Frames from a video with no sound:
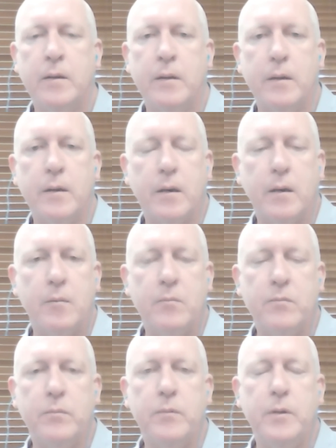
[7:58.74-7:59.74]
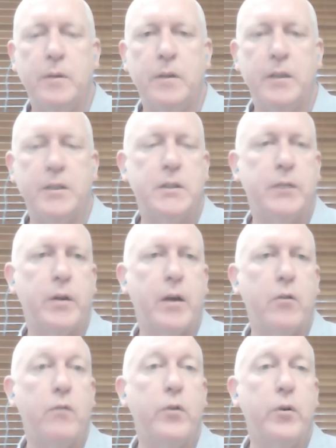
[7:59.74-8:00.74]
um, nearly
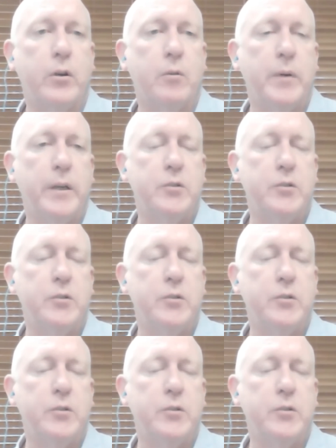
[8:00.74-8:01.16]
700 vertical metres